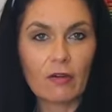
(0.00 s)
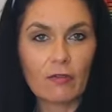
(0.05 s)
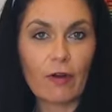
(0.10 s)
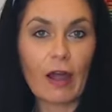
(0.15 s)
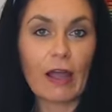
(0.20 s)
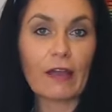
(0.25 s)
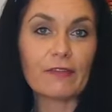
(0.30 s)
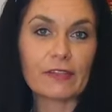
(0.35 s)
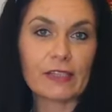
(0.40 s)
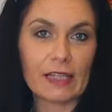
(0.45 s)

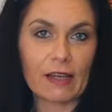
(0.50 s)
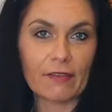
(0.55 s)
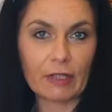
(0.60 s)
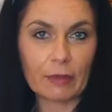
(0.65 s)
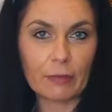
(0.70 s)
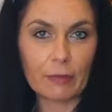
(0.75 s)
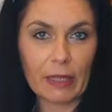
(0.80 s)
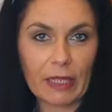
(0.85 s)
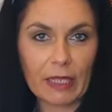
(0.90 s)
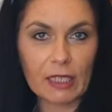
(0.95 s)

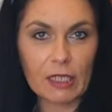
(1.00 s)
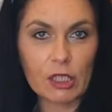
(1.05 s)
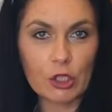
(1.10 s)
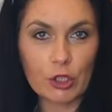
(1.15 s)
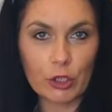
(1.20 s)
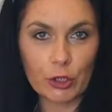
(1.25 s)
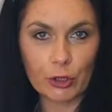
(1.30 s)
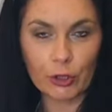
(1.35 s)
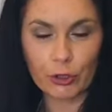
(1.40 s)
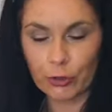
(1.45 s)
5-7 minutes
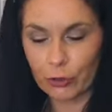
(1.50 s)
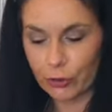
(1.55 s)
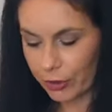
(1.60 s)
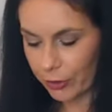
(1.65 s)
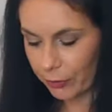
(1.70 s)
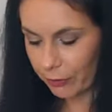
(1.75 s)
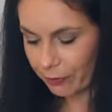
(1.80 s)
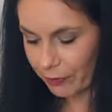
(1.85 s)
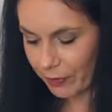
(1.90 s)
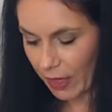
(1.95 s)
to cook.
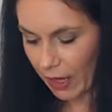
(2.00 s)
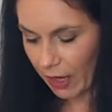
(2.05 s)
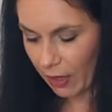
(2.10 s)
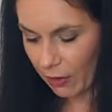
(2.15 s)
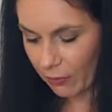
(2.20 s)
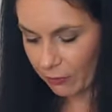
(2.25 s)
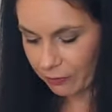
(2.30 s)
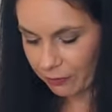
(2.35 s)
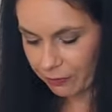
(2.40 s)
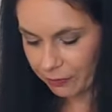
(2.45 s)

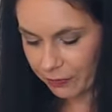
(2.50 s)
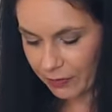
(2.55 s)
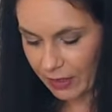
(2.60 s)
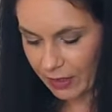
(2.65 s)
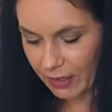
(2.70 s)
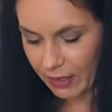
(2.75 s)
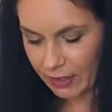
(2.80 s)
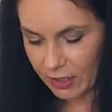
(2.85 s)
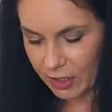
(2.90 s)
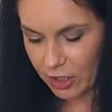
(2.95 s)
Um,
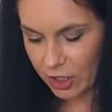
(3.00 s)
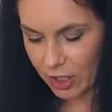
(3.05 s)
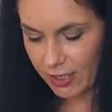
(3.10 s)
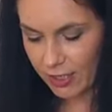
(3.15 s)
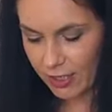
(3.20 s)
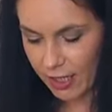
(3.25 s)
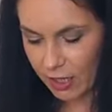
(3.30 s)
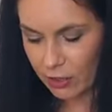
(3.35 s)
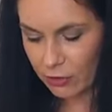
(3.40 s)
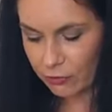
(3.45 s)

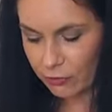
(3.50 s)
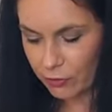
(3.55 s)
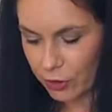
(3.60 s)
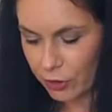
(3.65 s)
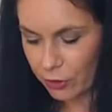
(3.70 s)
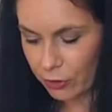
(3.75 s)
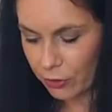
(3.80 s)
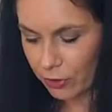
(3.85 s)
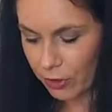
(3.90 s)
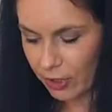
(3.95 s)
just kind of
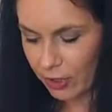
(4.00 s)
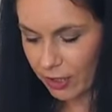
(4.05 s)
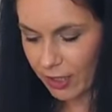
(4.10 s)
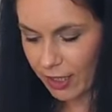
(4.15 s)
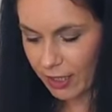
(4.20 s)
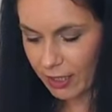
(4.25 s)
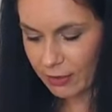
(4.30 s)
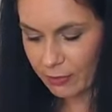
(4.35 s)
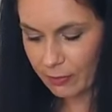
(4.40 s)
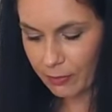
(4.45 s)
to
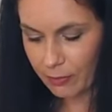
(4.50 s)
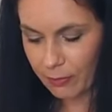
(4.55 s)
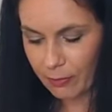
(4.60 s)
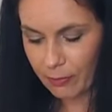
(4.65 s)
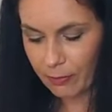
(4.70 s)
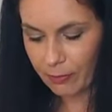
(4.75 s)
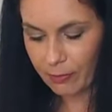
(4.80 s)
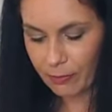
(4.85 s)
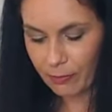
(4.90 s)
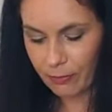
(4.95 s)
get
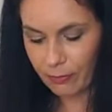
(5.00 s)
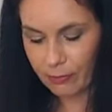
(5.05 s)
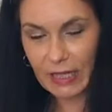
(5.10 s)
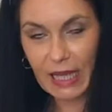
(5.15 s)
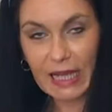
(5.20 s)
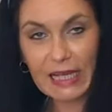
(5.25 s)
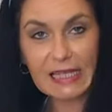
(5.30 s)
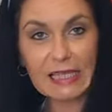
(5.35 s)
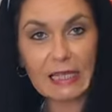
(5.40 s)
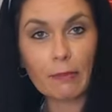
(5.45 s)

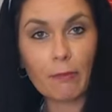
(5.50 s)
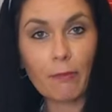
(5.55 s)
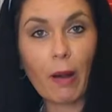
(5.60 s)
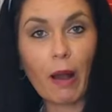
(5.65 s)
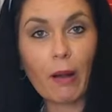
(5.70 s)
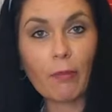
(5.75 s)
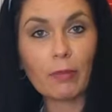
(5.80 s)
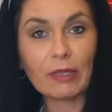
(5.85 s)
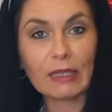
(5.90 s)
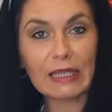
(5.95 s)
nice and
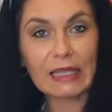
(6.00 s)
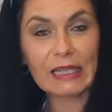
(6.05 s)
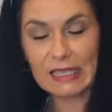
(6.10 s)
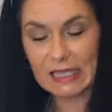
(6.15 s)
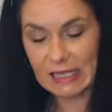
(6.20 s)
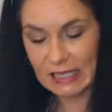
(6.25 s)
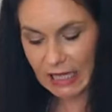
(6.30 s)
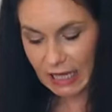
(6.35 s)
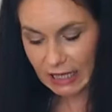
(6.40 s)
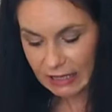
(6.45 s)
bubbly,
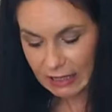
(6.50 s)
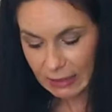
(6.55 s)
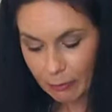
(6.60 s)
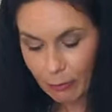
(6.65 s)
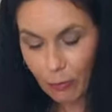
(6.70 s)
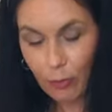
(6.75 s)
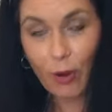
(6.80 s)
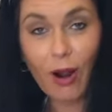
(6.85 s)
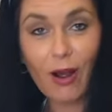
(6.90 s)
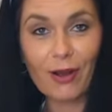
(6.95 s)
slightly
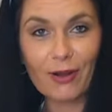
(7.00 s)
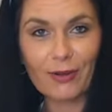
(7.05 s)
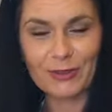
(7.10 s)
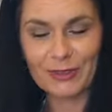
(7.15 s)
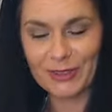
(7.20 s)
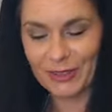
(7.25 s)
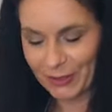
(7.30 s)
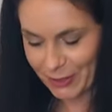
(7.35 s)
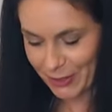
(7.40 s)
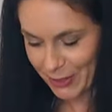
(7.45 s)

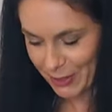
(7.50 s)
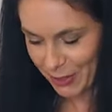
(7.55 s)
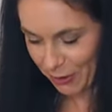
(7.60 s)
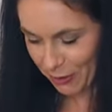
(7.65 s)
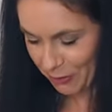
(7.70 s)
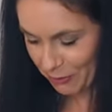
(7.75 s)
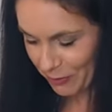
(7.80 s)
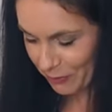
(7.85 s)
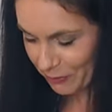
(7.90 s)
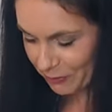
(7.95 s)
brown on
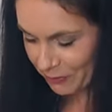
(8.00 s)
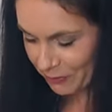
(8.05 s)
top.